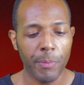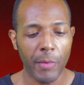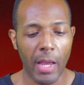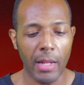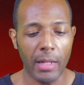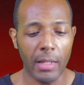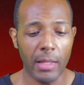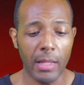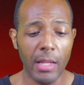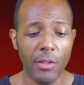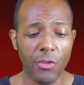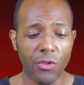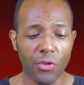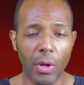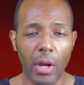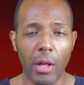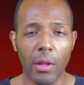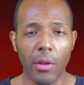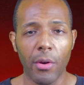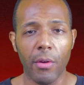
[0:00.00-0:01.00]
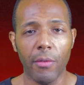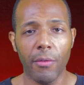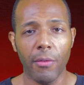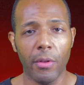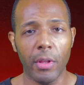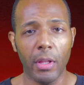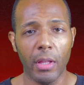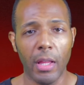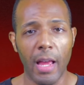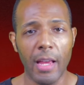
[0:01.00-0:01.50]
and in this trailer
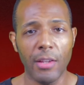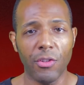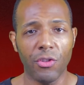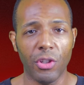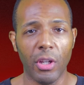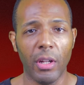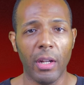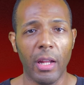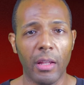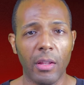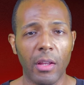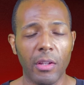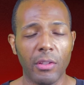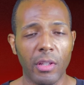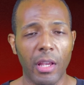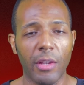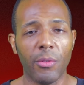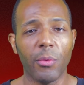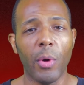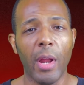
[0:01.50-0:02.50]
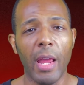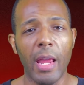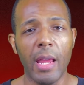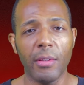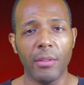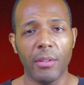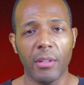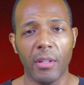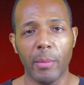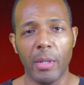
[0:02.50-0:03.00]
for The Last Jedi, looks like Rey
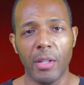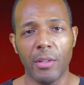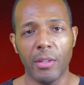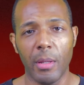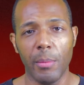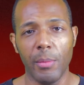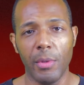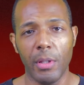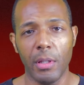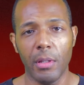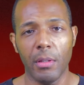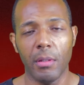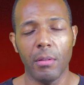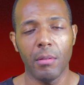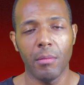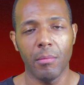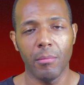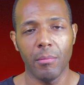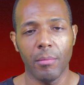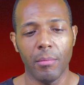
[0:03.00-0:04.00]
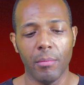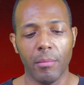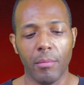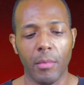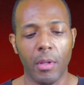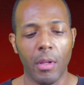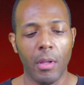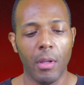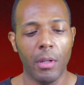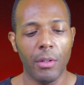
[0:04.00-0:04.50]
is going to be tempted
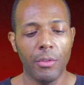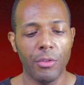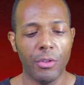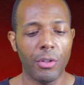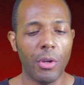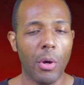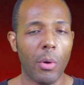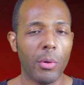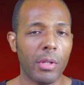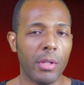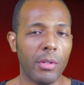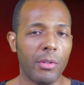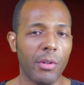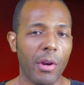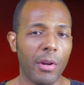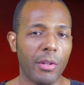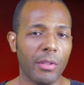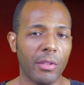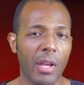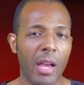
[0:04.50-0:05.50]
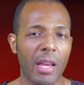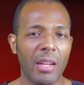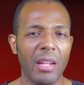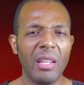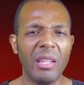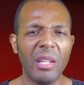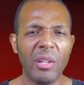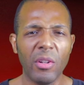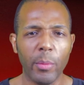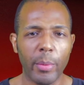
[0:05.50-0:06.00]
to go to the dark side
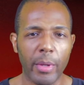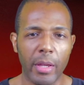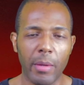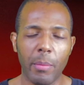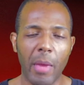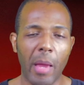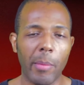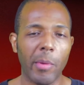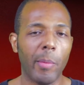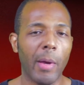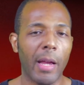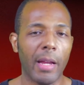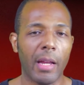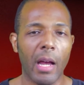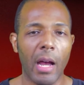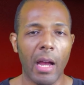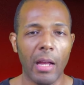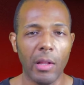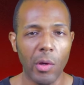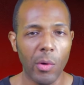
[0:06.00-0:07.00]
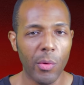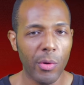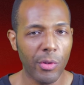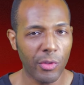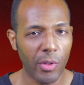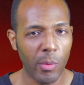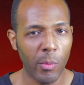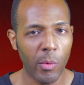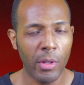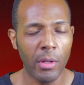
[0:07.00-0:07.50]
a little bit, maybe by Kylo or
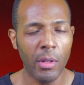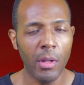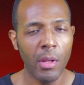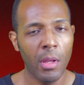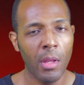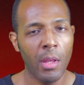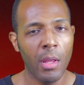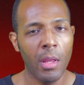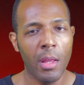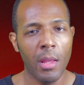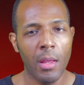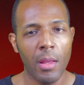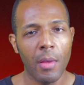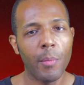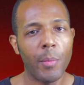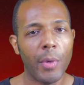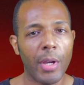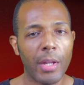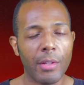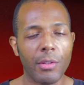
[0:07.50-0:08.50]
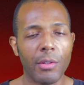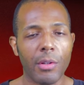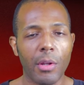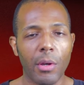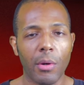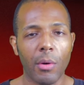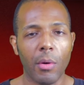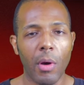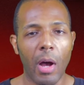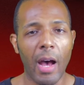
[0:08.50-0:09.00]
someone. But you
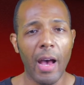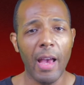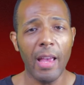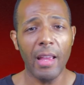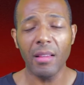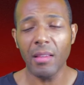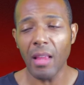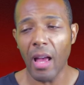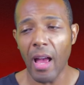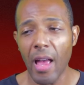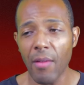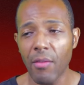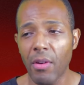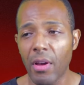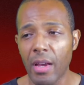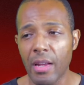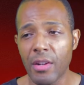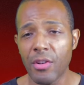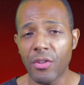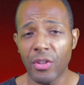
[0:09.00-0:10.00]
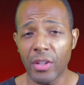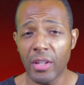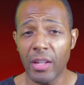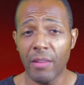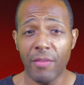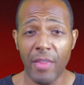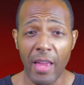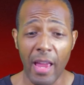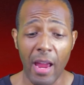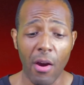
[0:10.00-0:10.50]
know, I I have a hunch that
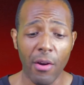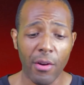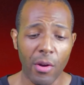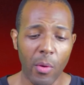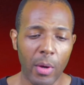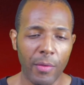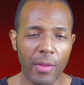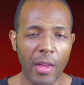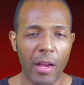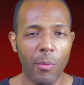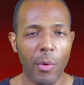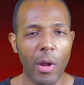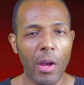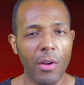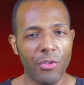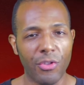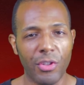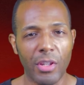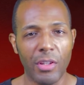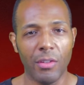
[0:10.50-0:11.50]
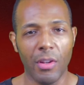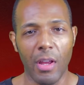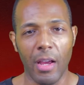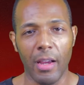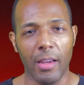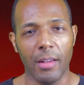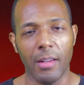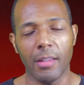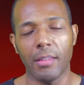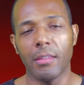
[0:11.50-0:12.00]
if they are going that route, she's
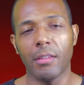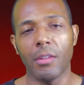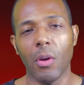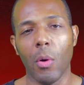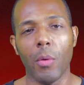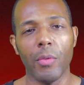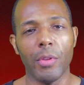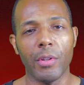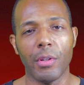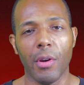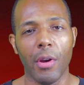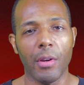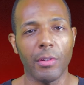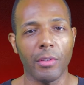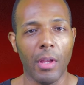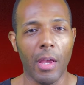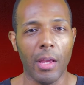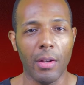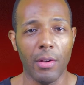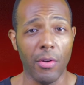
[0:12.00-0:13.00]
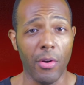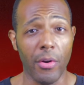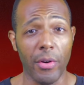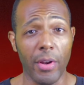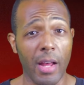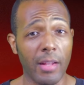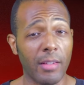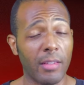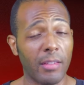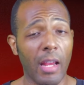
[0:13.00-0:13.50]
not going to go on the dark side or
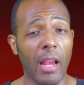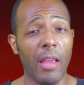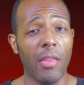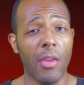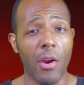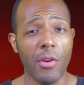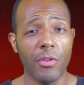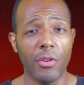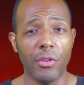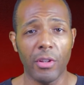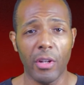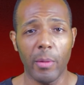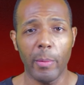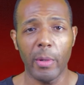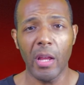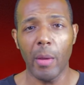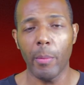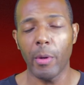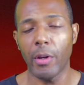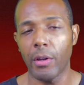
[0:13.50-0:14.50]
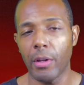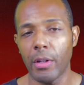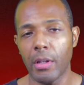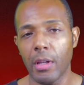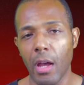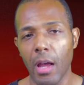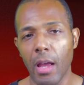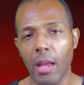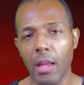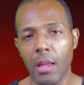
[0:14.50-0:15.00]
not stay there. She's going to become a good
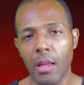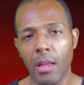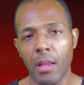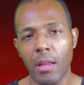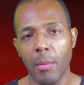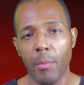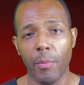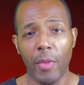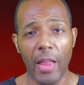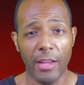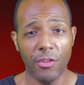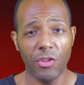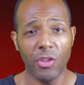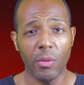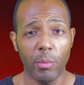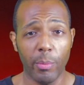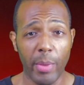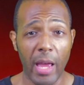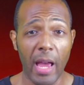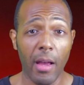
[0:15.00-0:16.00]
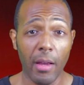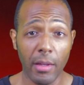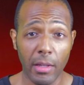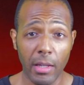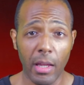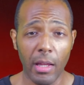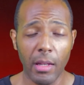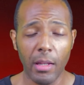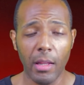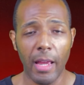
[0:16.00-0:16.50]
guy, like she
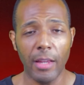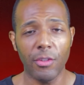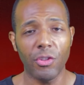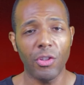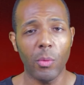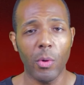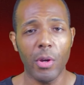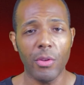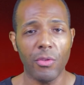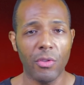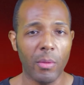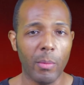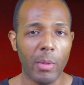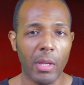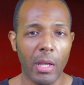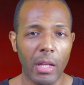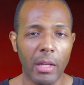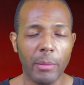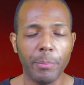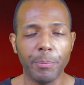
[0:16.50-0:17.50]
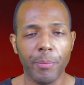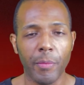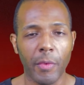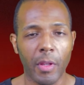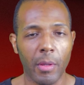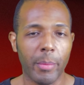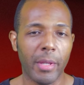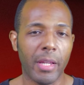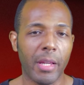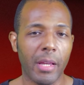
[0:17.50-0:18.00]
again, like she was in the beginning,
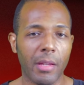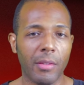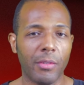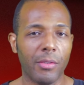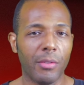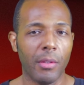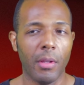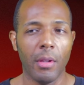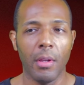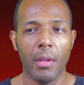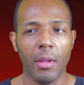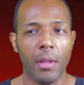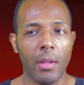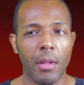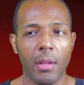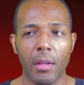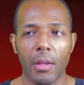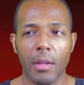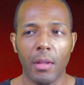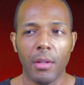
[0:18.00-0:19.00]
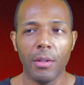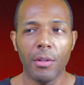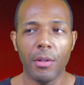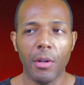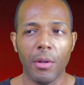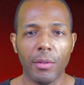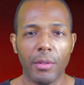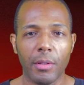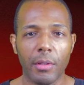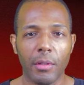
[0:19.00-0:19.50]
because you
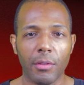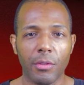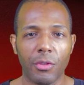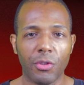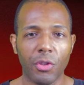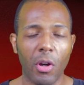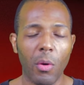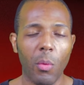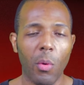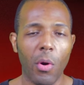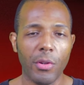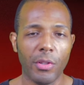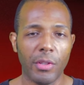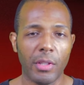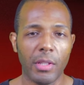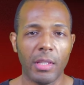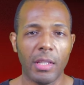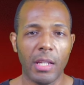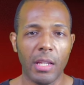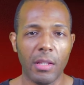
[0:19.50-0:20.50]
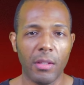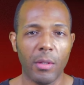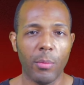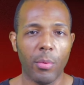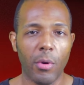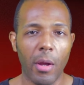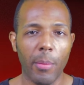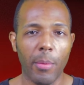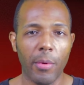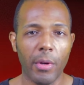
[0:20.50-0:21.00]
know, Star Wars is a Disney
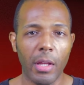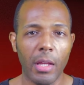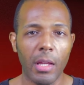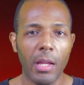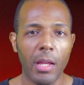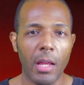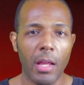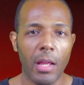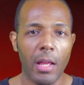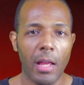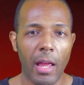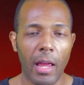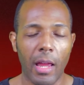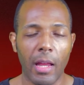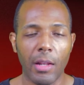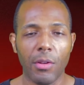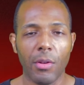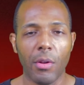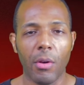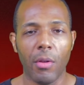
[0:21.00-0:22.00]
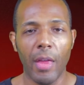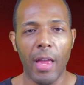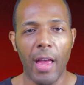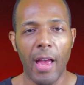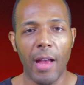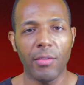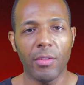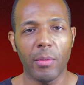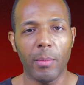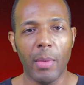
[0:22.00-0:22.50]
property, and you know they
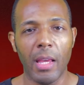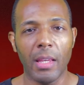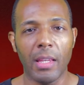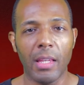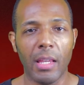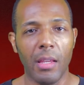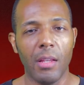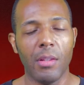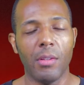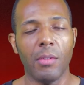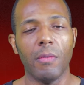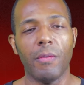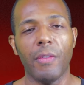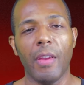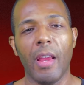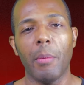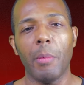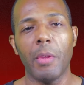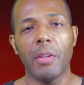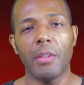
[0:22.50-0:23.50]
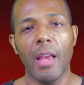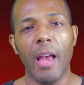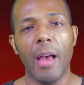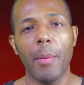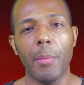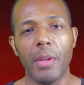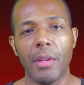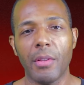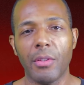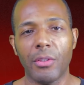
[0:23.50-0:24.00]
have to make kids and families
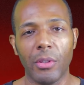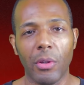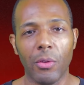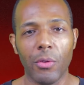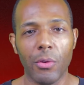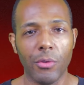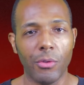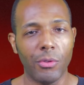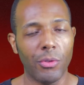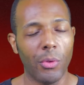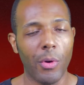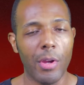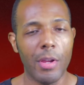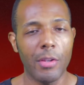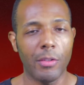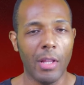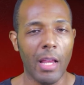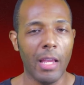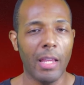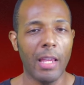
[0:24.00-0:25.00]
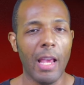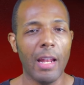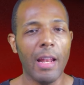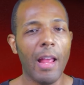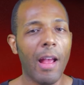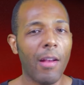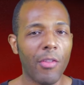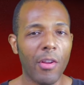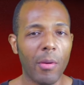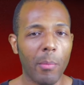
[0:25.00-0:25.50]
happy and sell those toys, and they can't
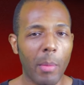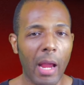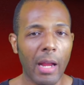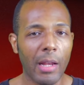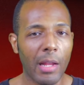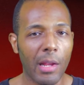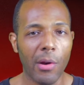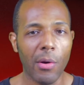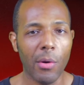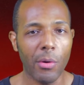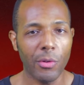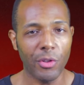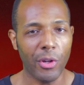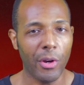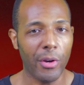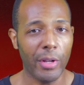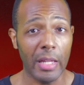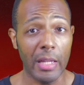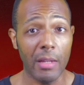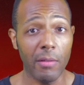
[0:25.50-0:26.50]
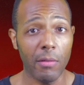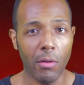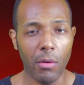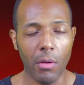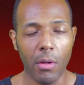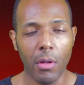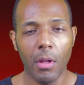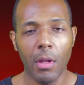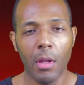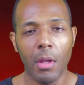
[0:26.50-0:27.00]
have their main hero turn
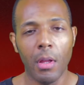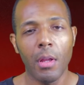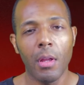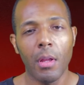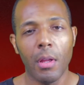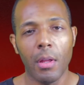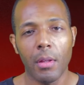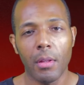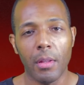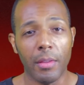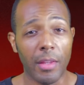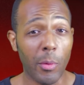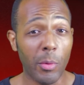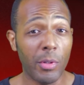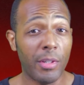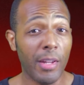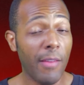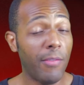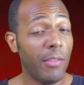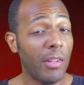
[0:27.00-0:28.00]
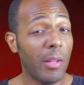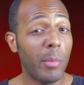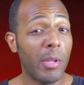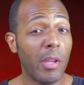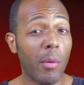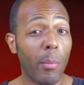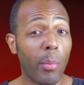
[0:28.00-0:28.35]
evil. It would definitely be